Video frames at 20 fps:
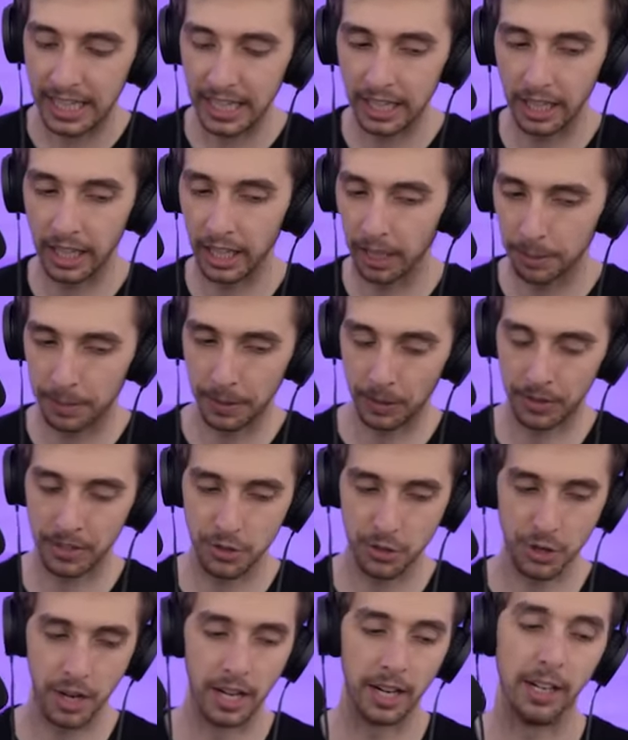it'll be on
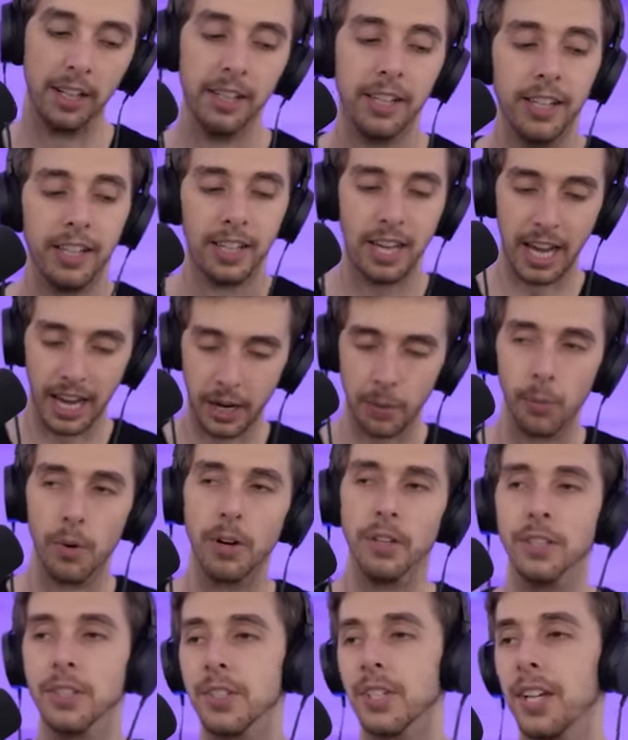his channel, and it
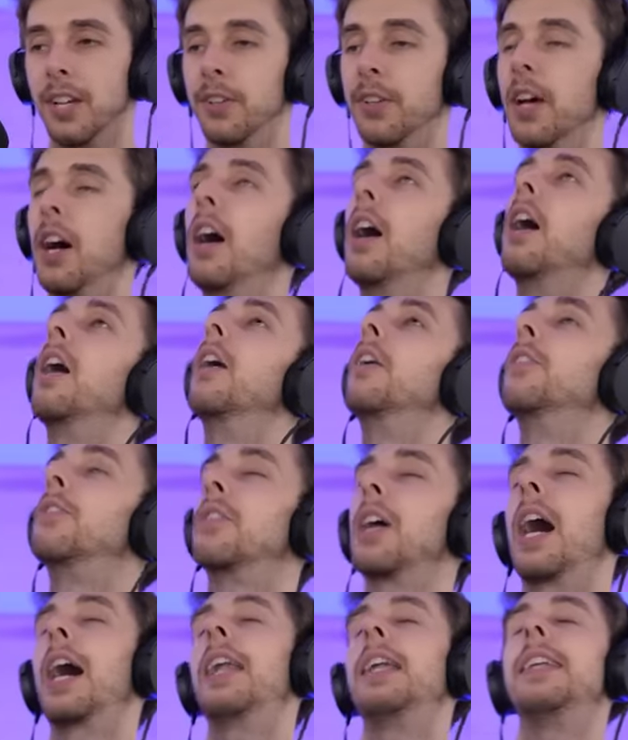was. And was like, oh,
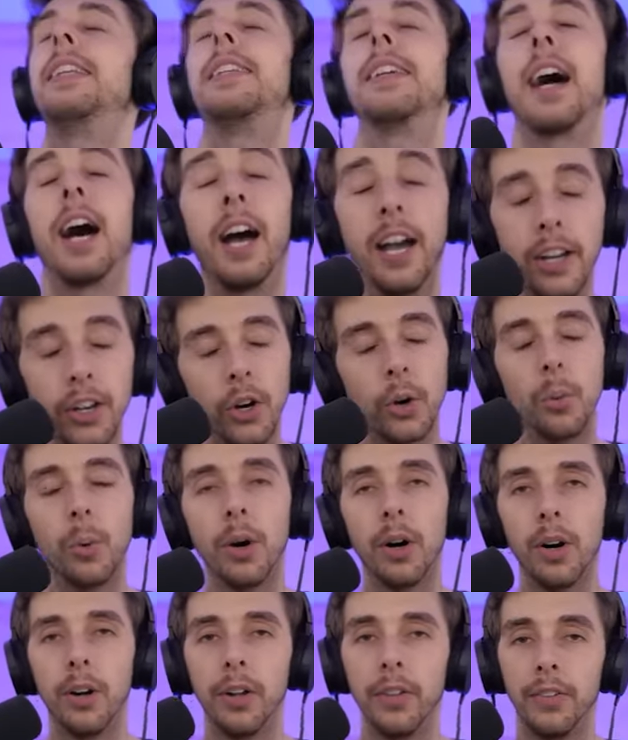it's Tiny Dino
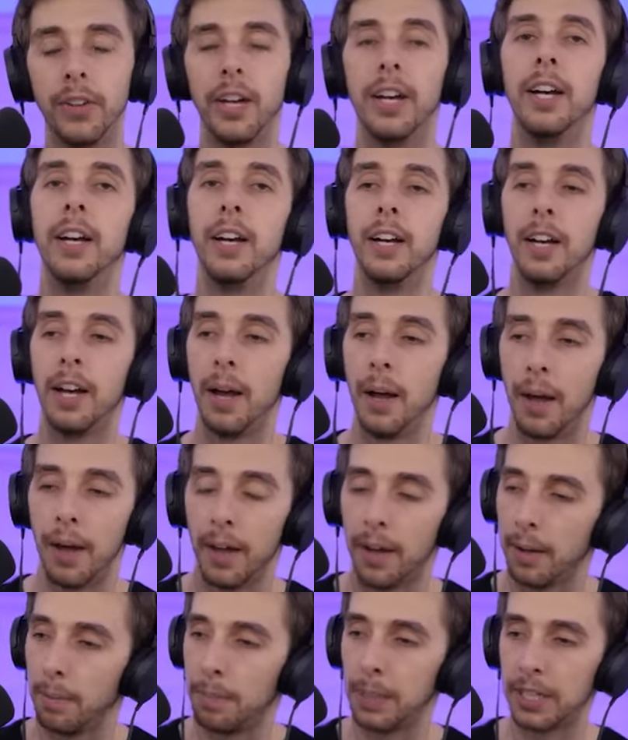World,
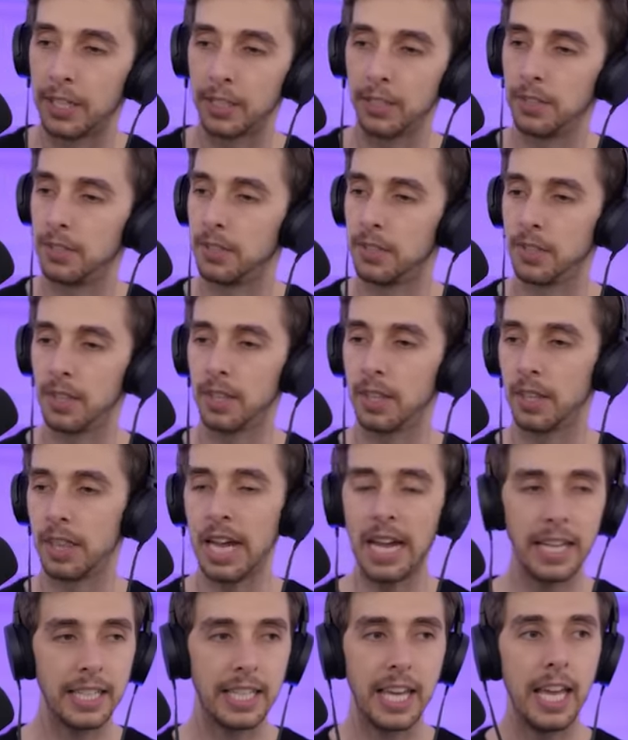because
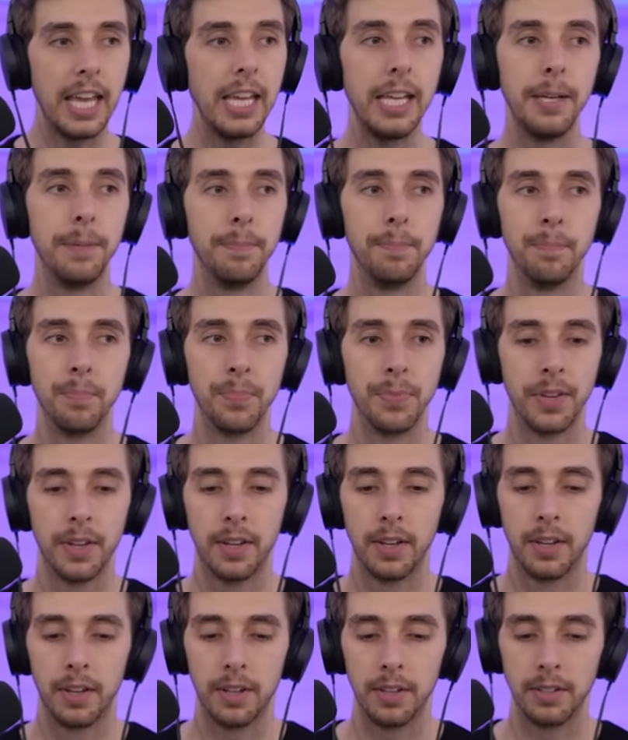that game
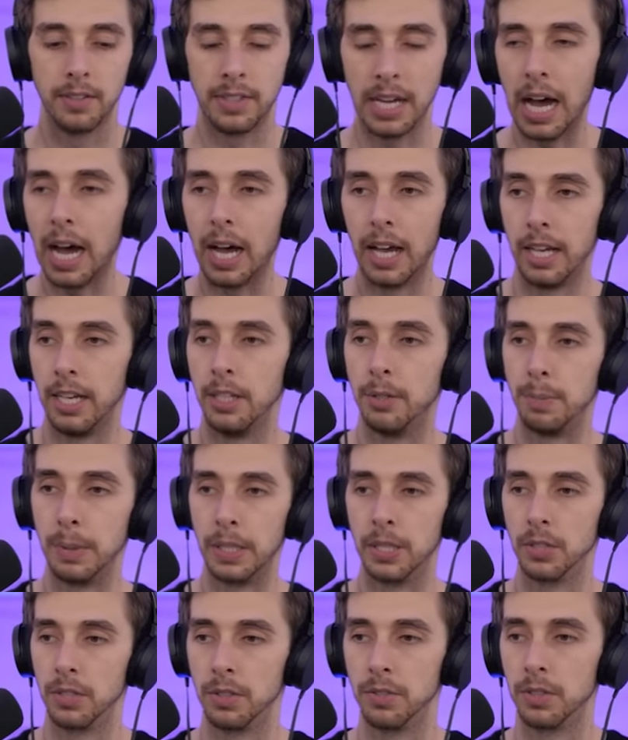died
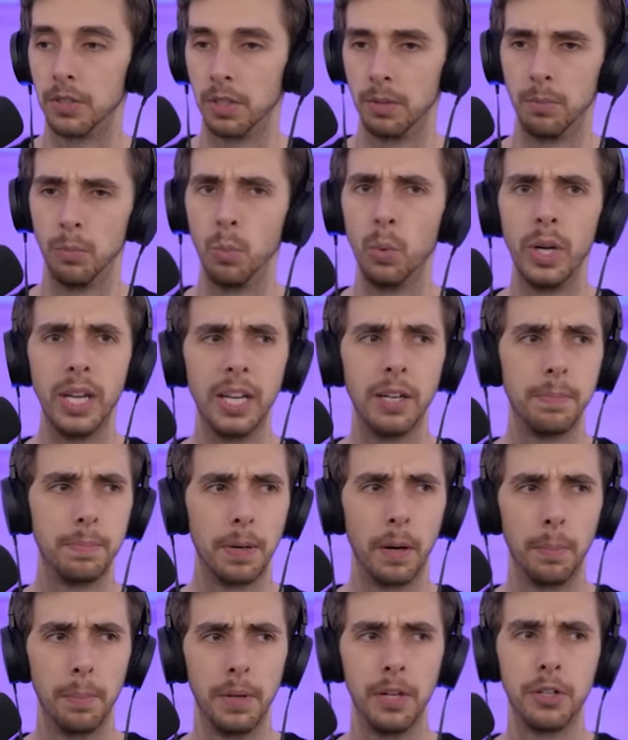because of some weird
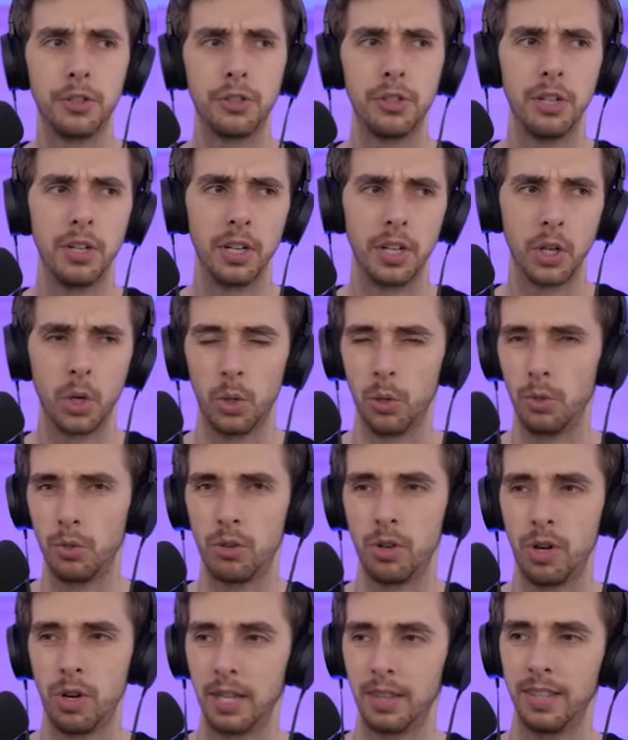publisher
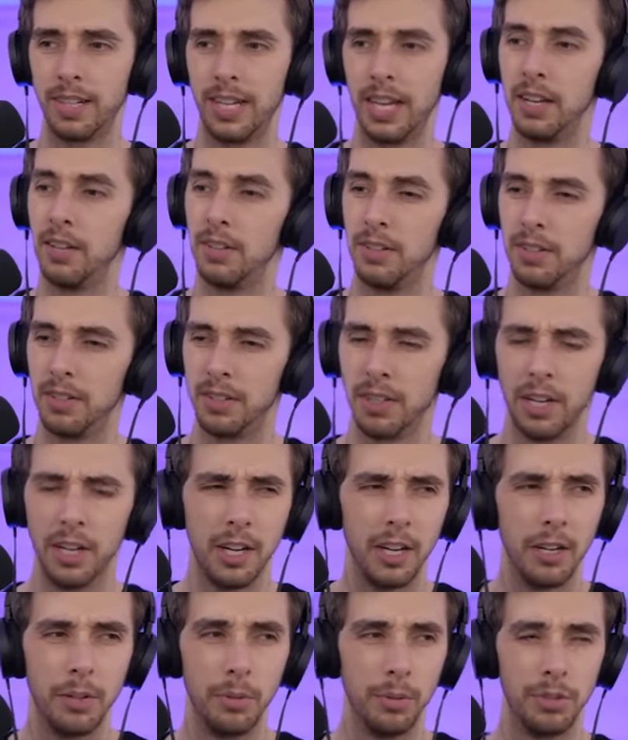contract that ended,
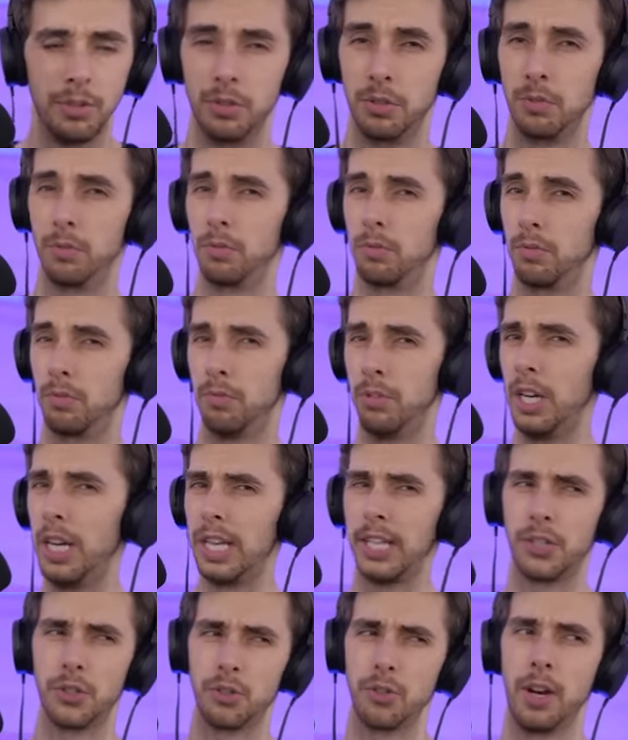which is
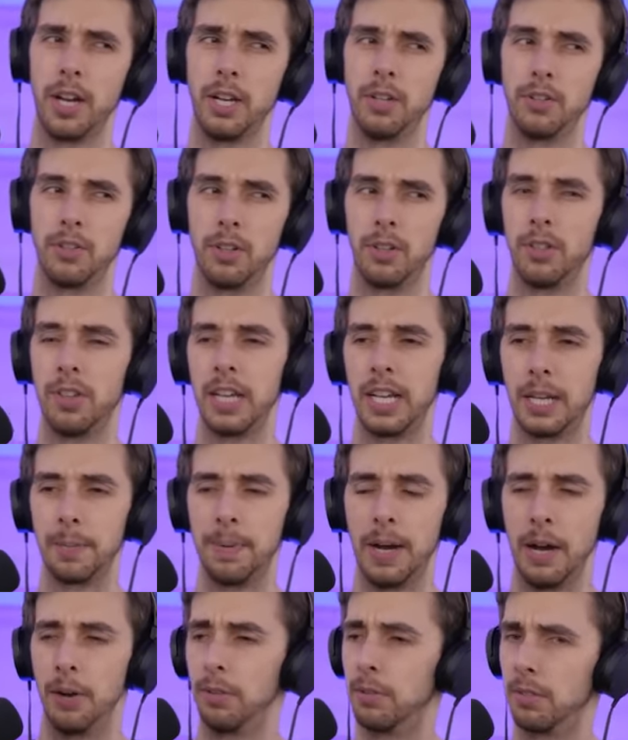really strange to think
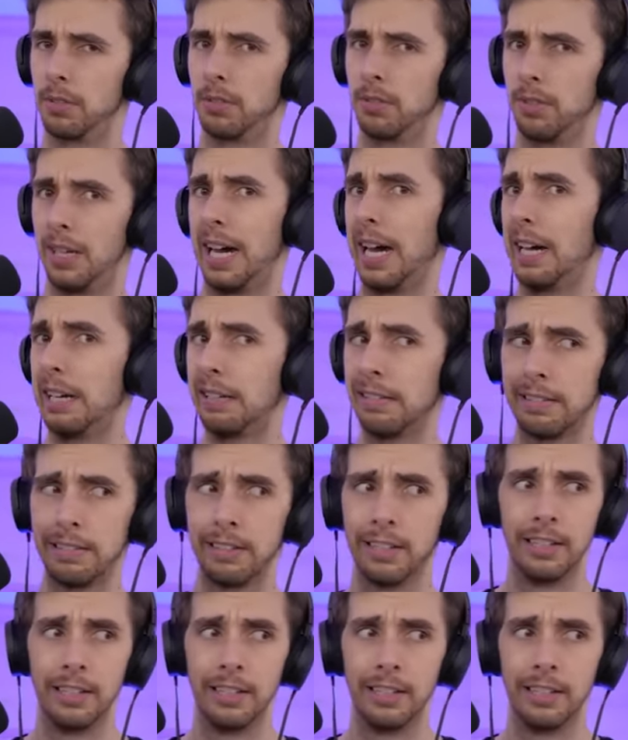about that.